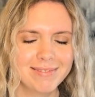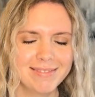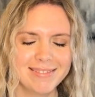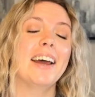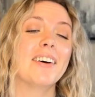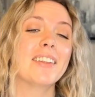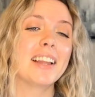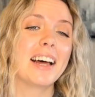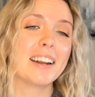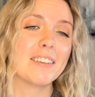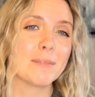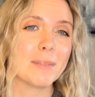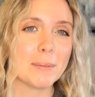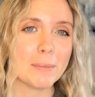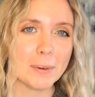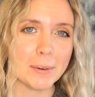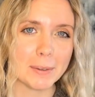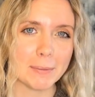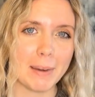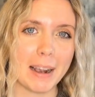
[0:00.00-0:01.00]
Now, a lot of
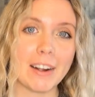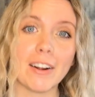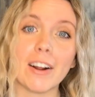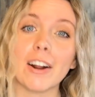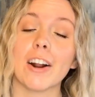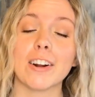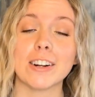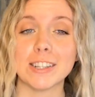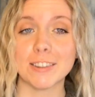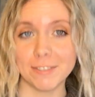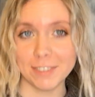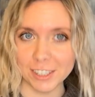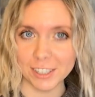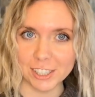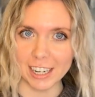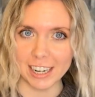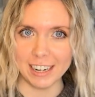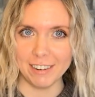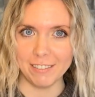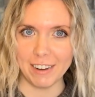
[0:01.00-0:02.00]
people with migraine are
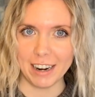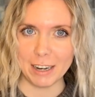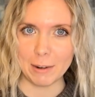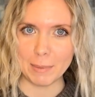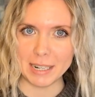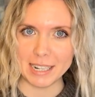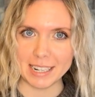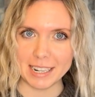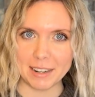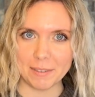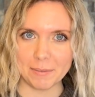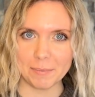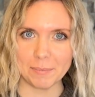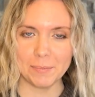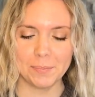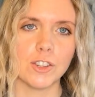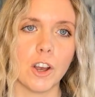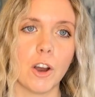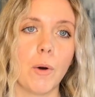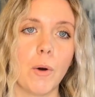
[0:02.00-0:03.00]
deficient in vitamin D.
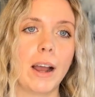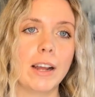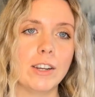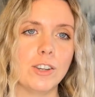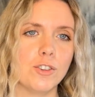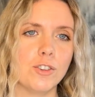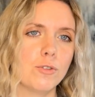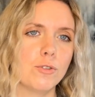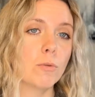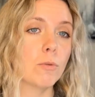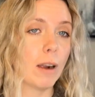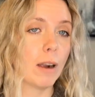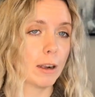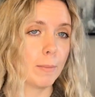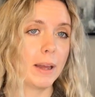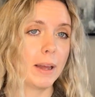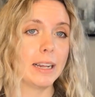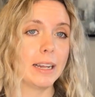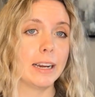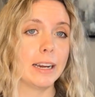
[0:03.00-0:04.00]
So I do
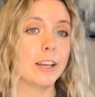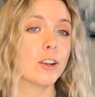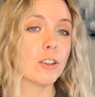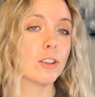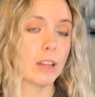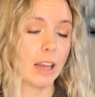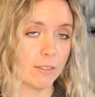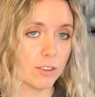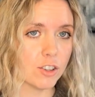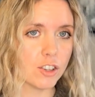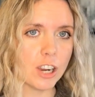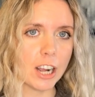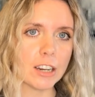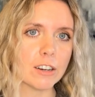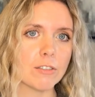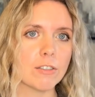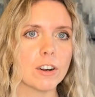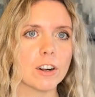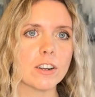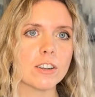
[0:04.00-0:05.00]
recommend getting your levels checked
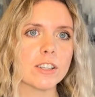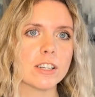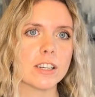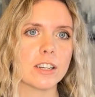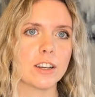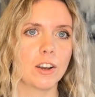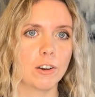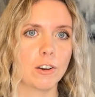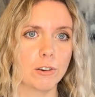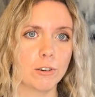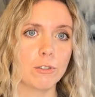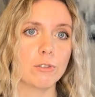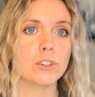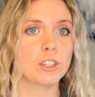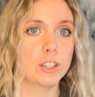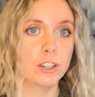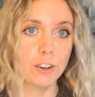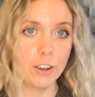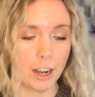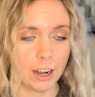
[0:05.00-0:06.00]
first. Go
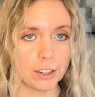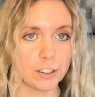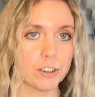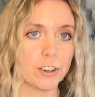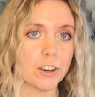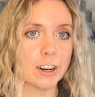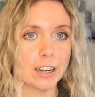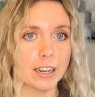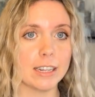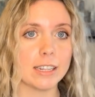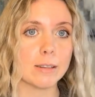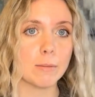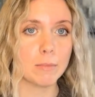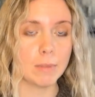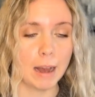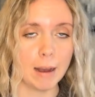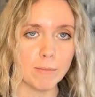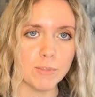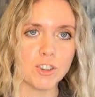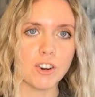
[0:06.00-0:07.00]
to your doctor and get some
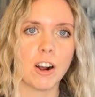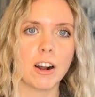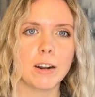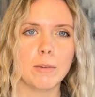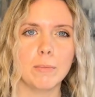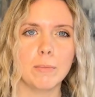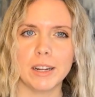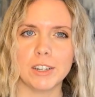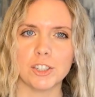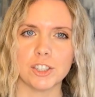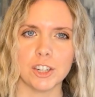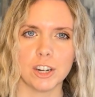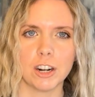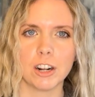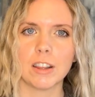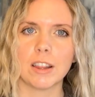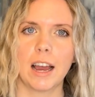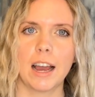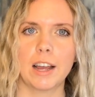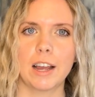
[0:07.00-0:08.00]
labs drawn and make
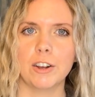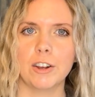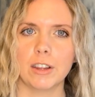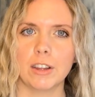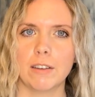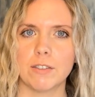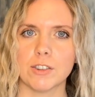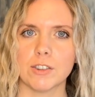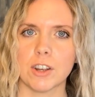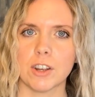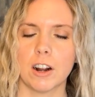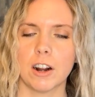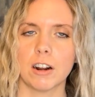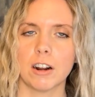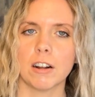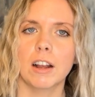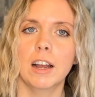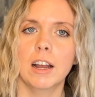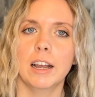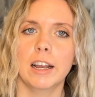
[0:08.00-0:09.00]
sure that your levels are